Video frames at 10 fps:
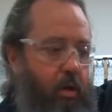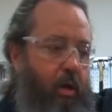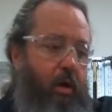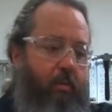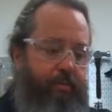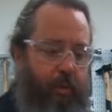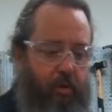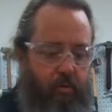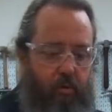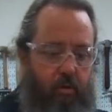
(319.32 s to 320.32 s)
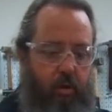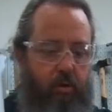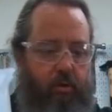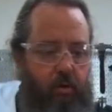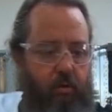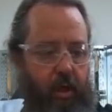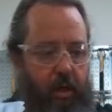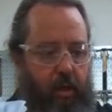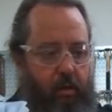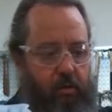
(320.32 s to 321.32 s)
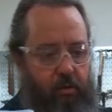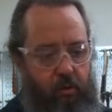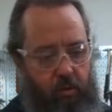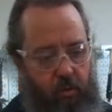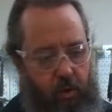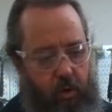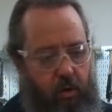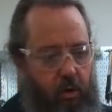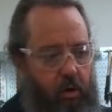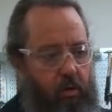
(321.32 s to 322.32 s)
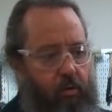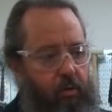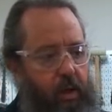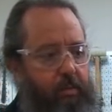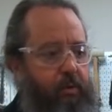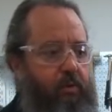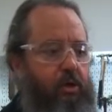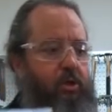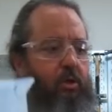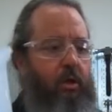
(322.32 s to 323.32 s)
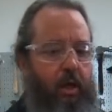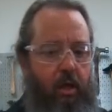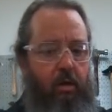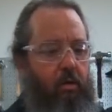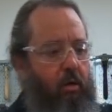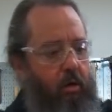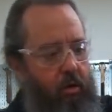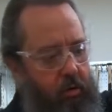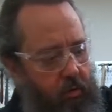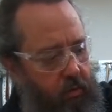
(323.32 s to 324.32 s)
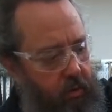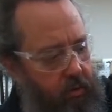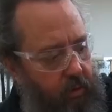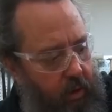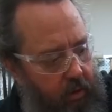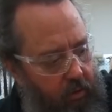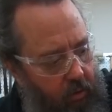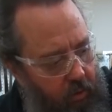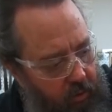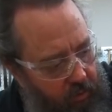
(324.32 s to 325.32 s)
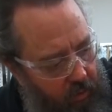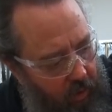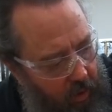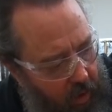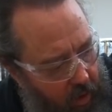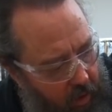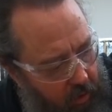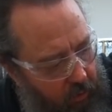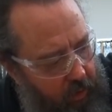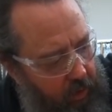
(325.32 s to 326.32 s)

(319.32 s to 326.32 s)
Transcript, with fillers: Um, so you need to turn that into uh, that position and on this side you're going to see green